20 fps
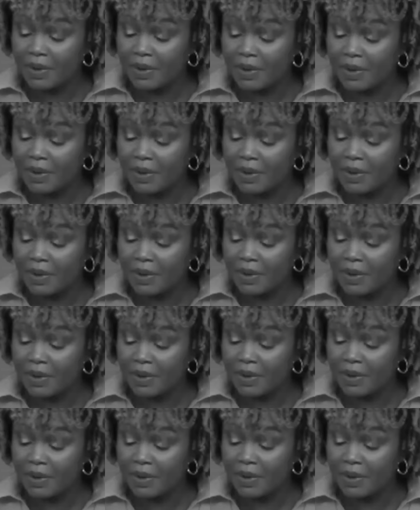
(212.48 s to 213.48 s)

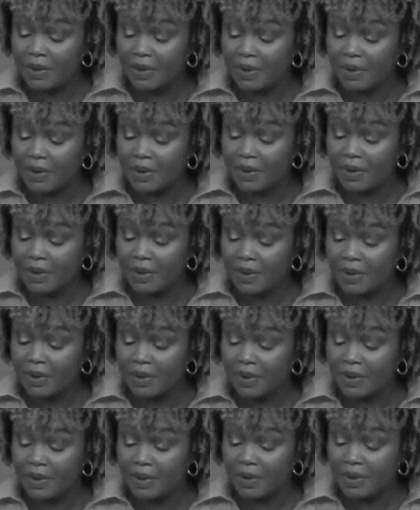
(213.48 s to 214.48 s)

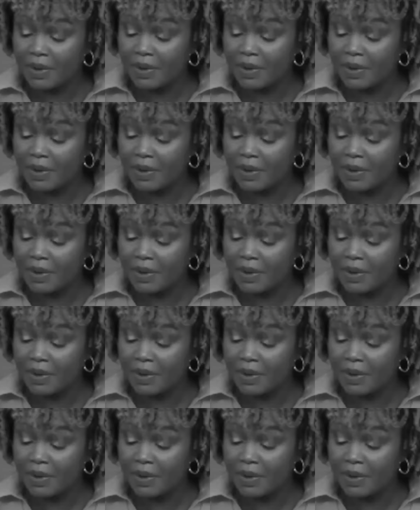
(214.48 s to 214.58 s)
No words are spoken by the person on screen.